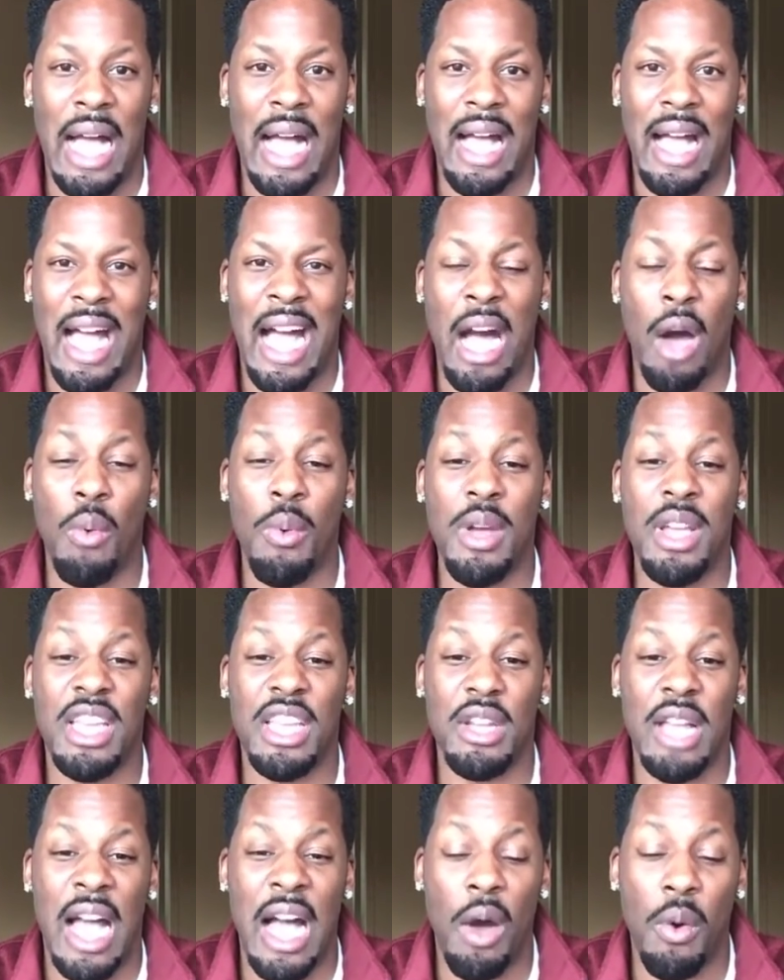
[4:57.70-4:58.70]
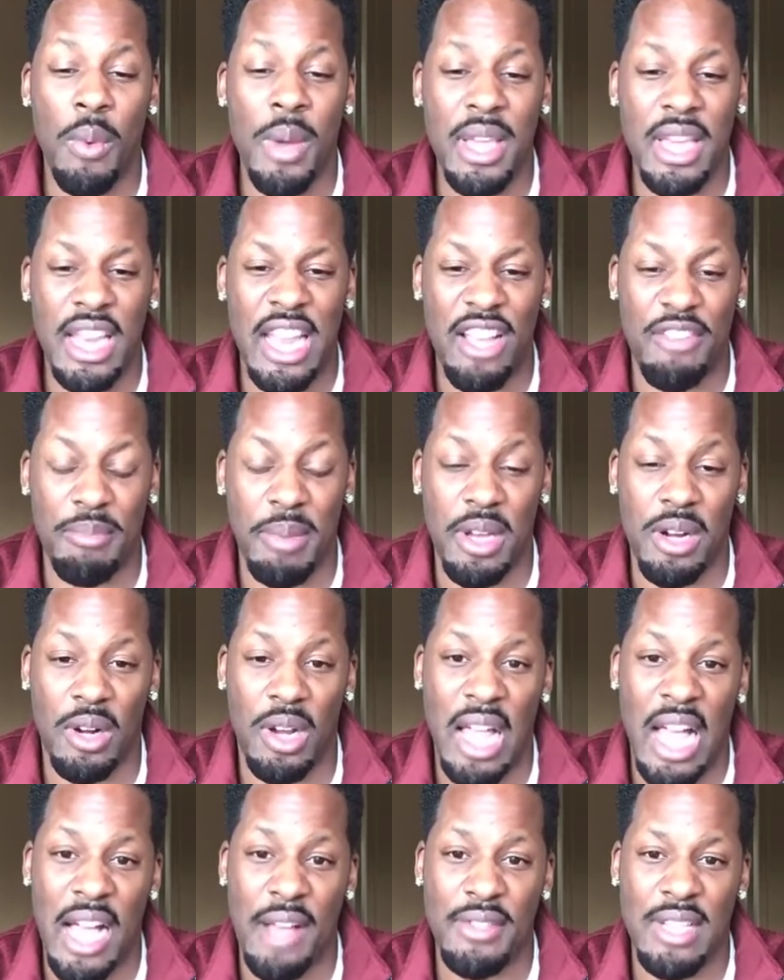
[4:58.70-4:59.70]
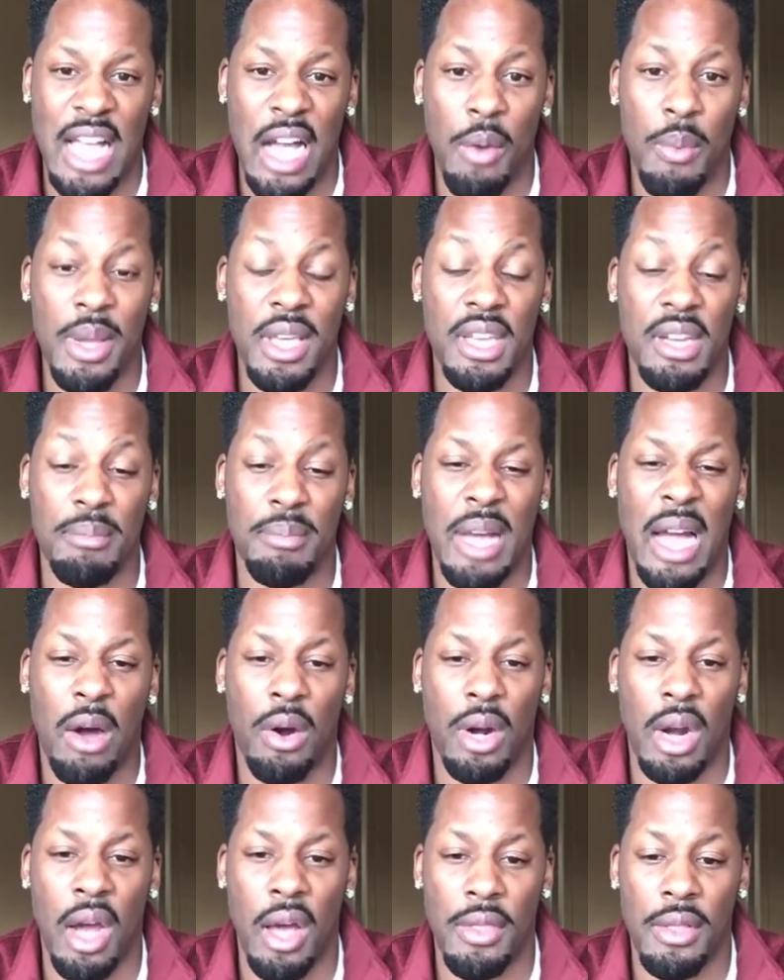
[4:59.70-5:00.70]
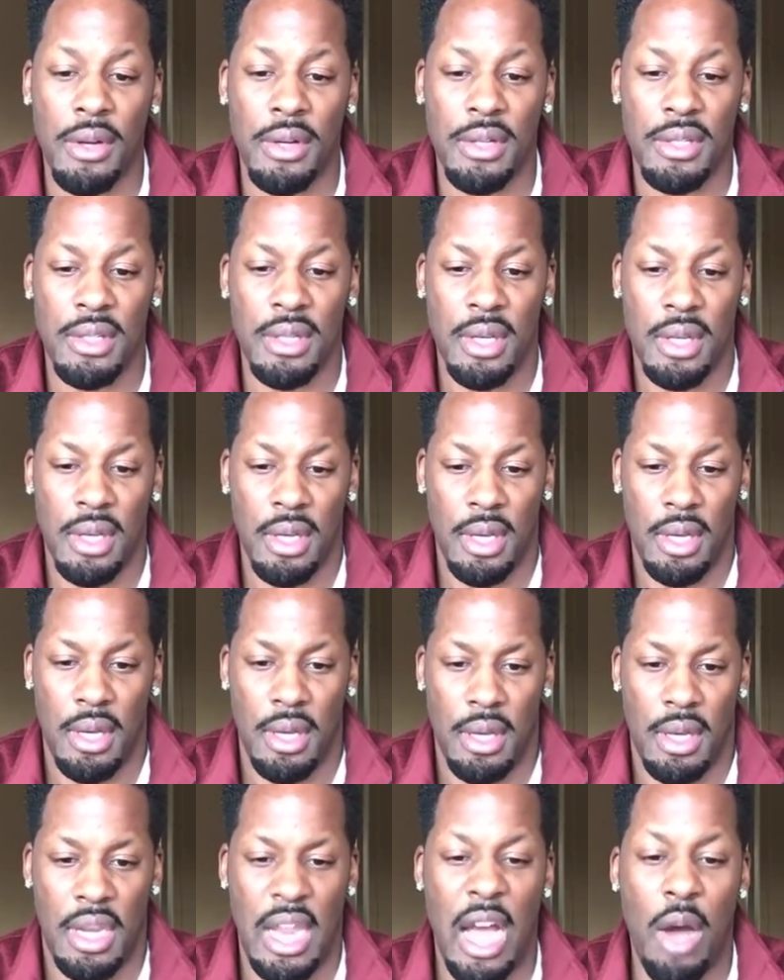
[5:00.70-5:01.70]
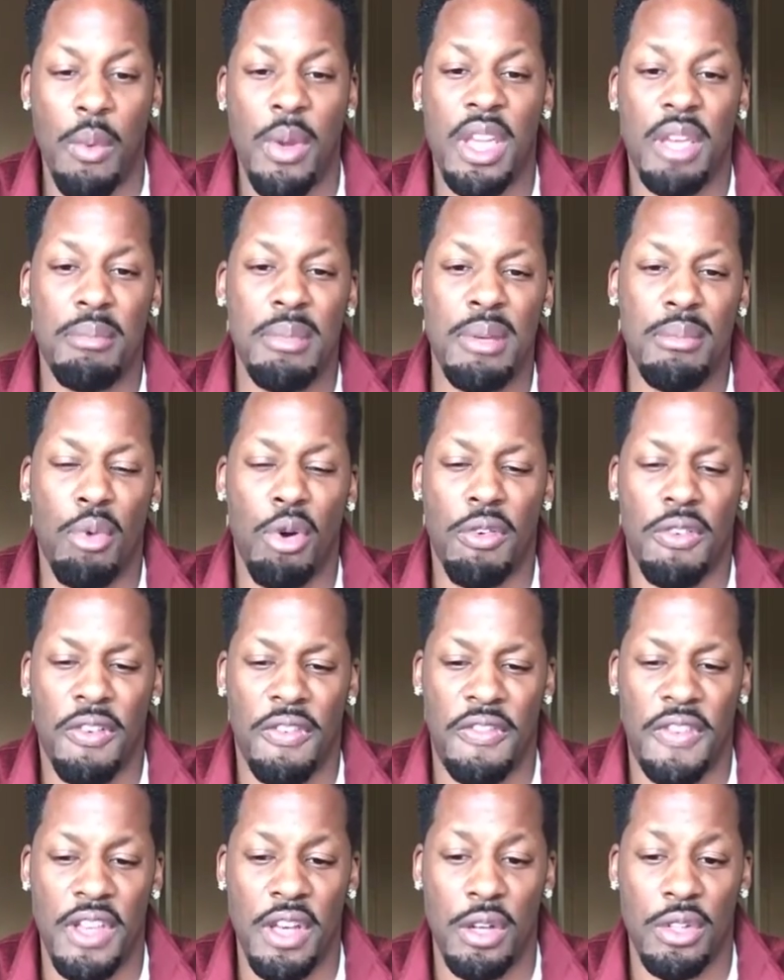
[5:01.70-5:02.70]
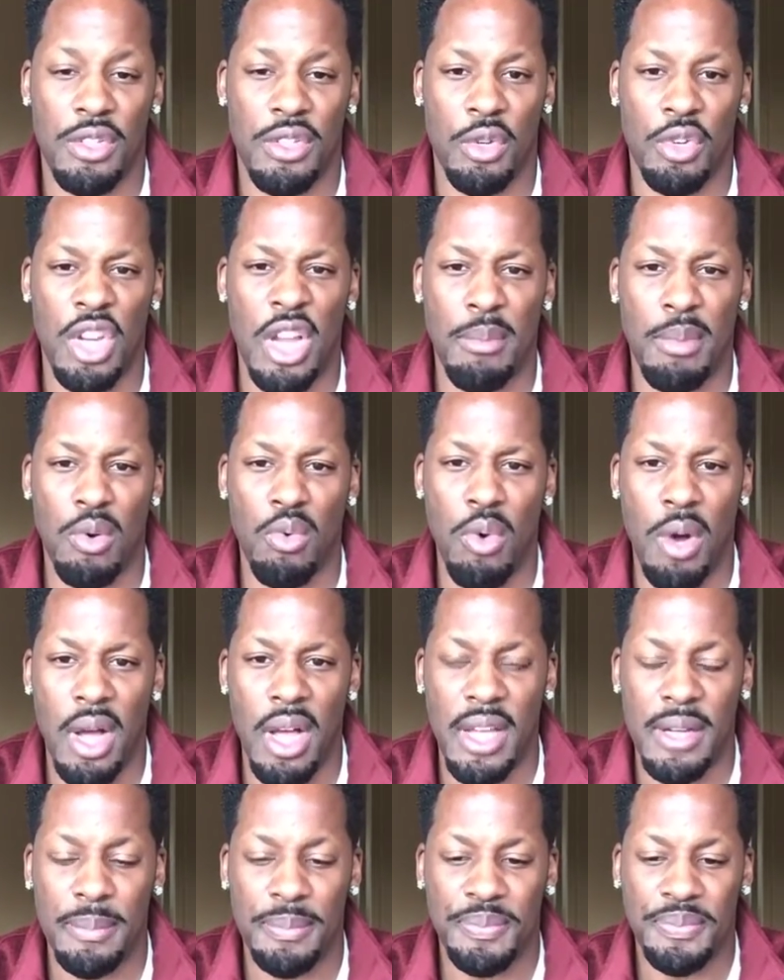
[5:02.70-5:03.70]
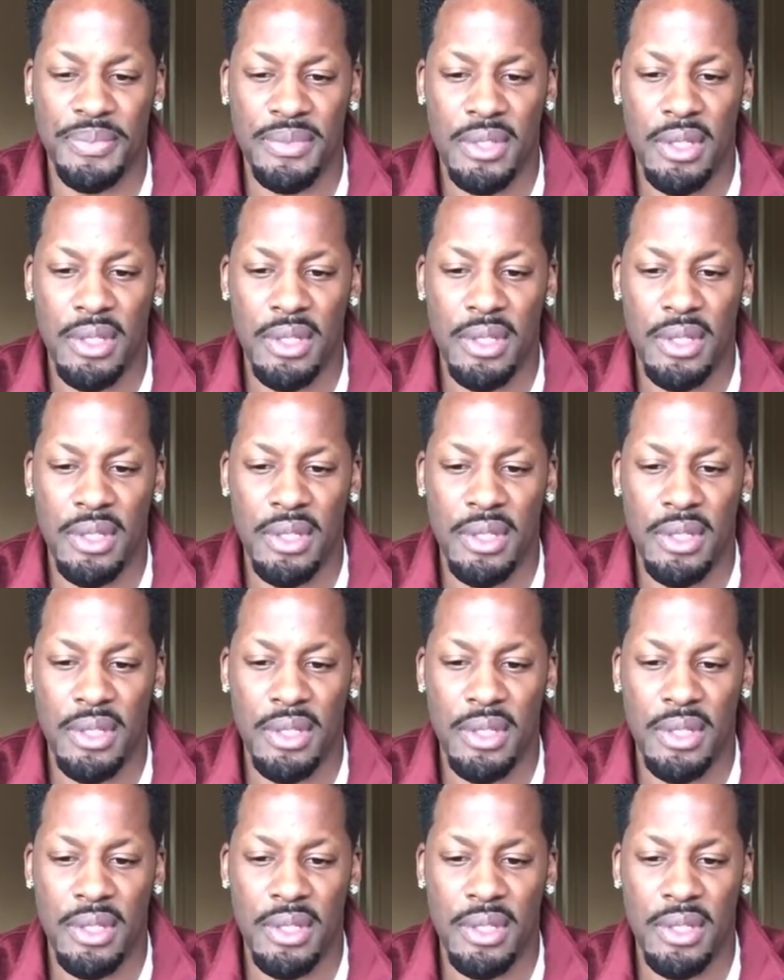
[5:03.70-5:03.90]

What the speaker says: how we could have better lives, how we could empower others, and how we could be more fulfilled. So number one,